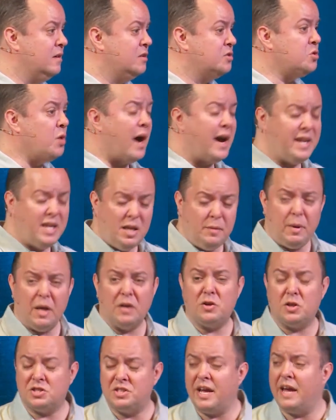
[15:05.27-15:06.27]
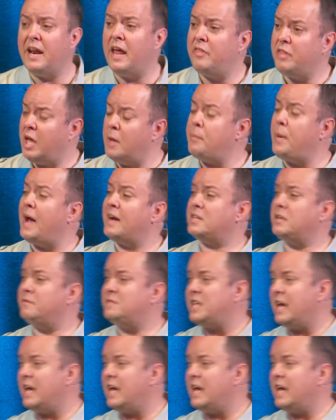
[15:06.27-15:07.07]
So I need to understand the impact of